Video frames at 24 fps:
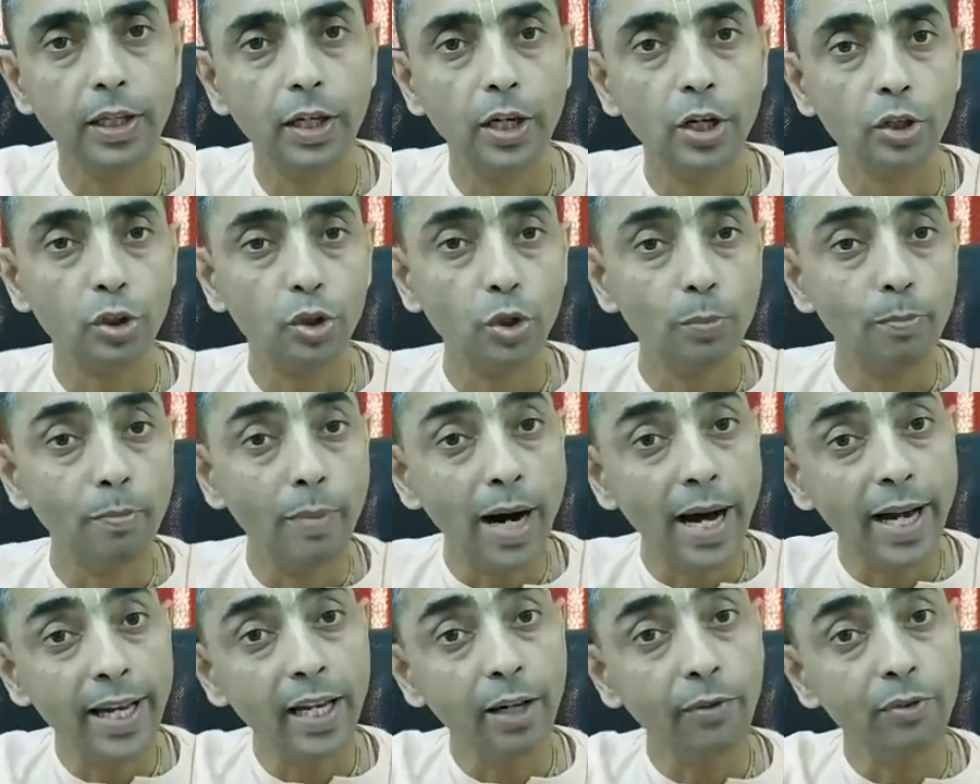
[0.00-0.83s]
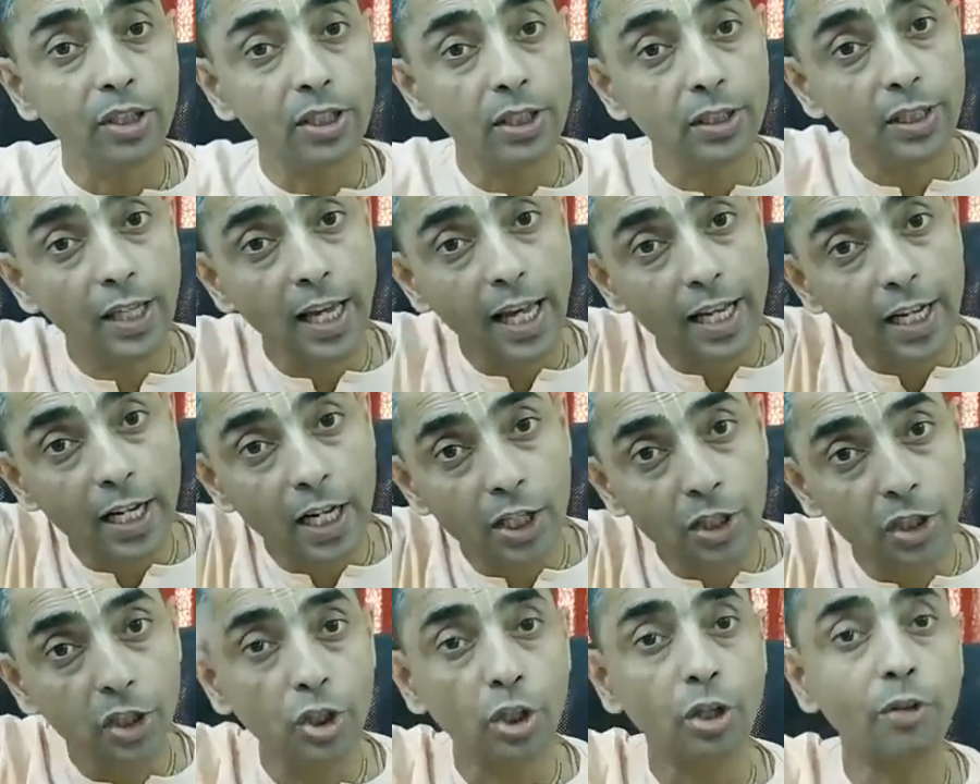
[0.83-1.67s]
So Maya, which is
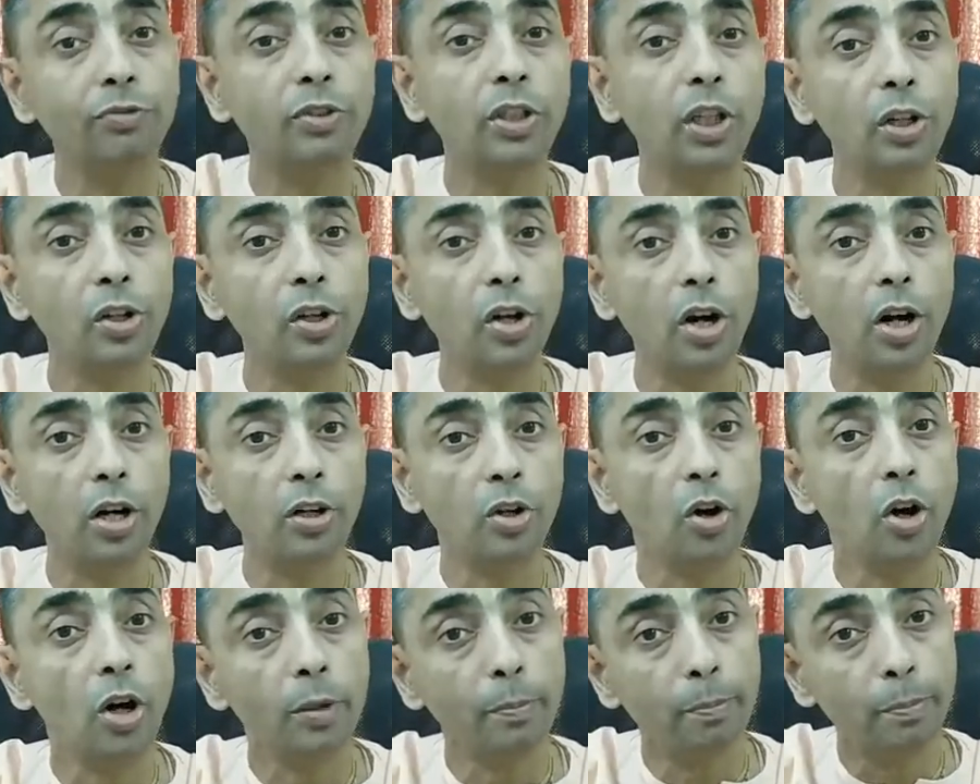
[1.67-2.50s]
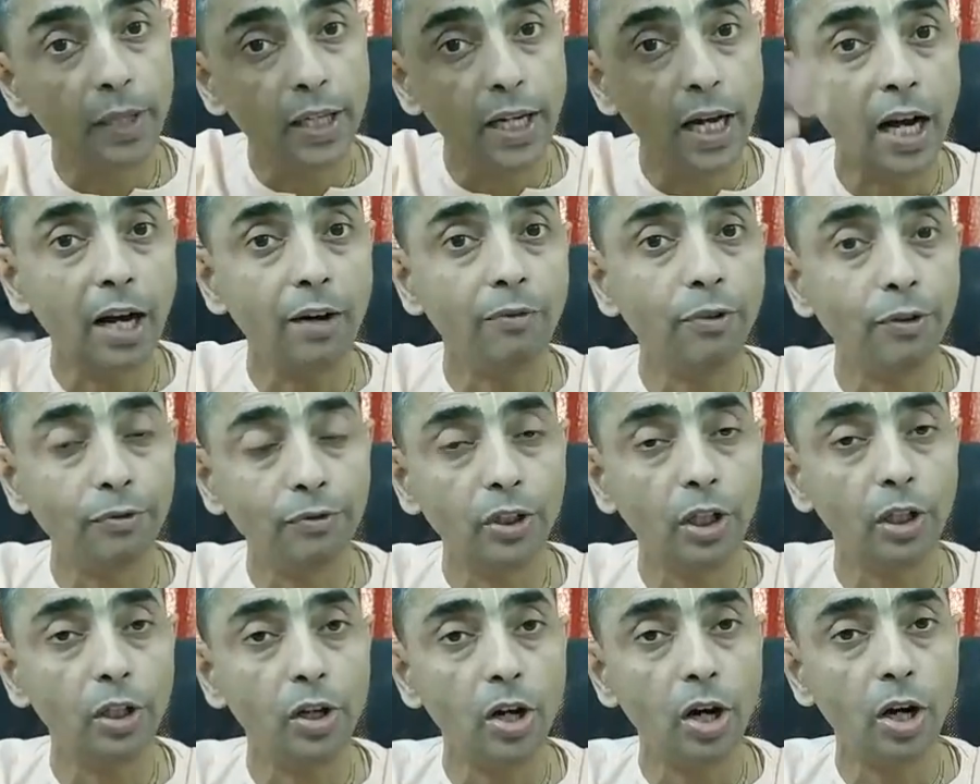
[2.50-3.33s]
energy of the Lord, on behalf of
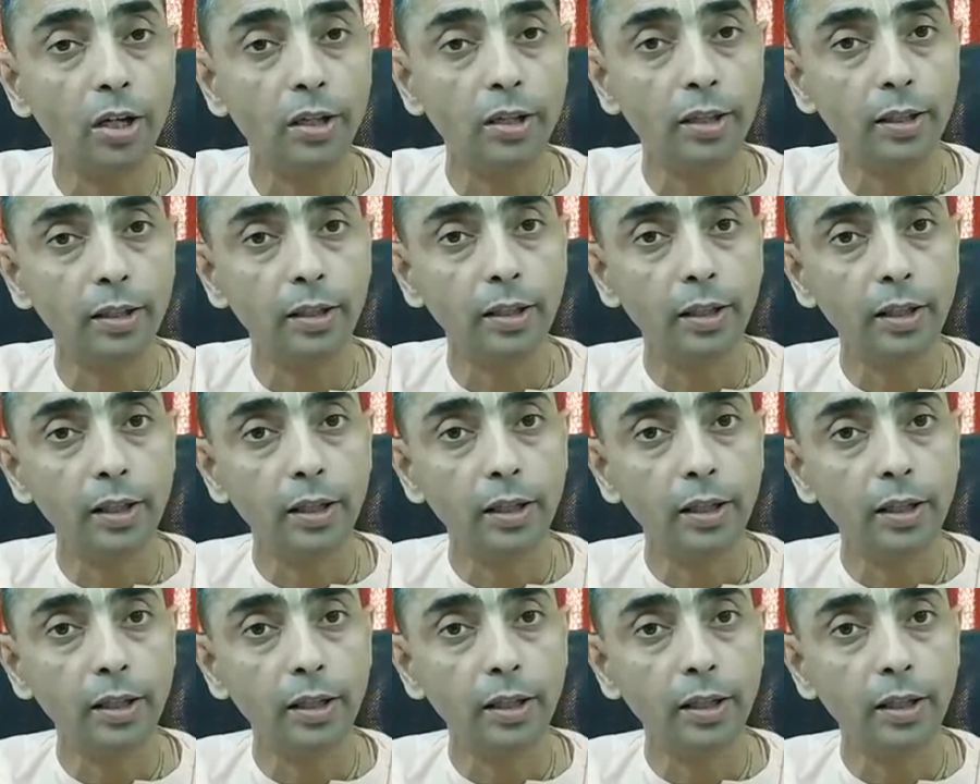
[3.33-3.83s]
the Lord,